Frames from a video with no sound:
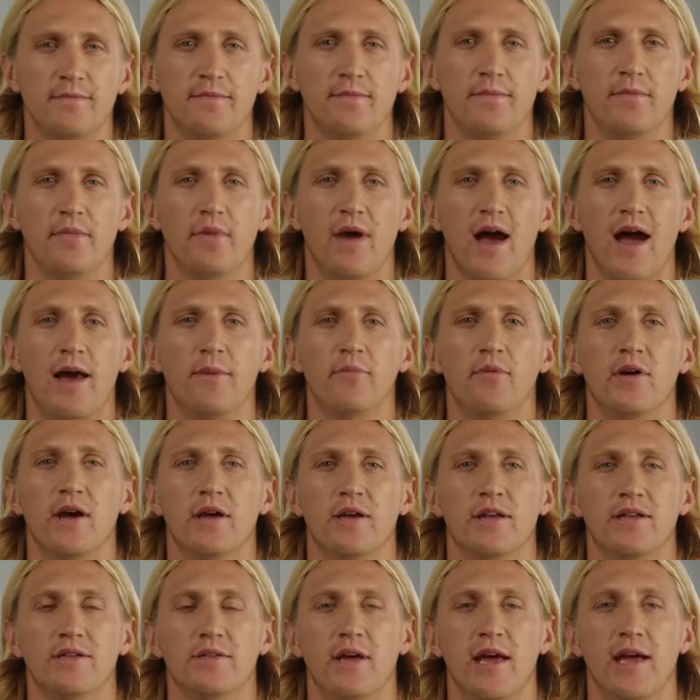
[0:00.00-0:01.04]

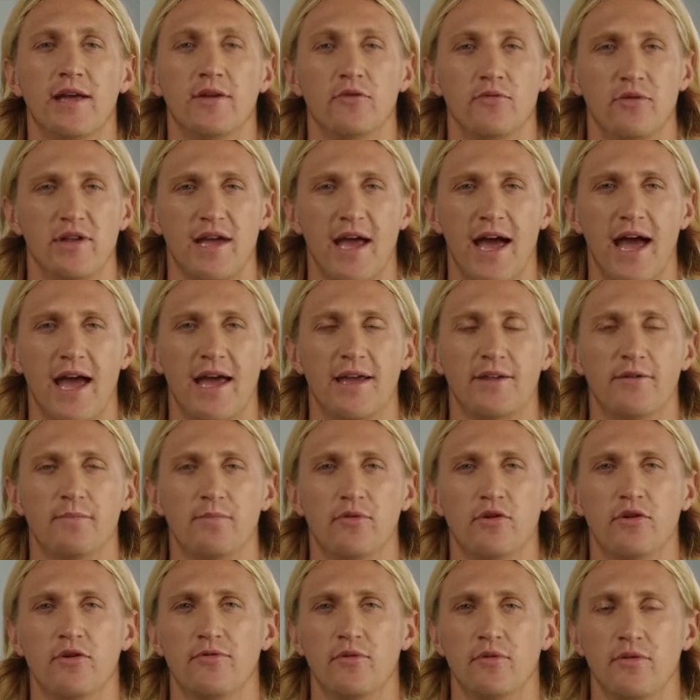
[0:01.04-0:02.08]
Libraries like React
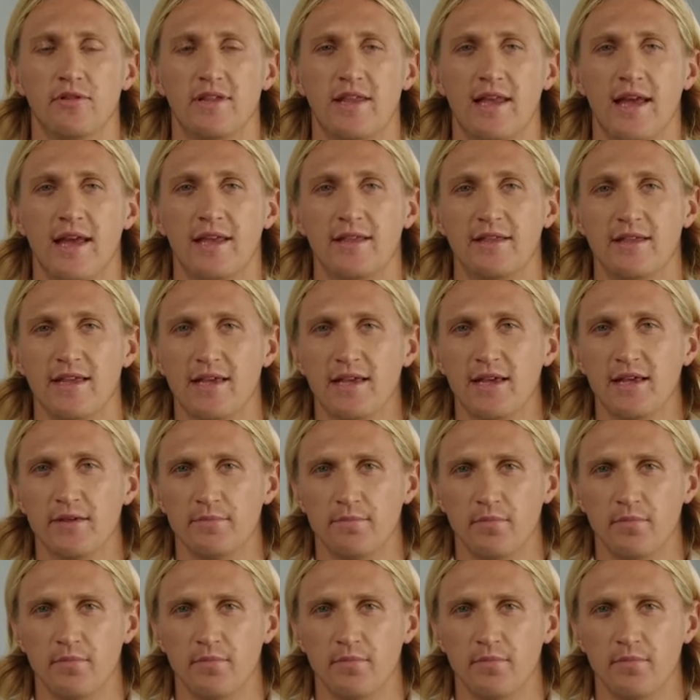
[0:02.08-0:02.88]
Beautiful DND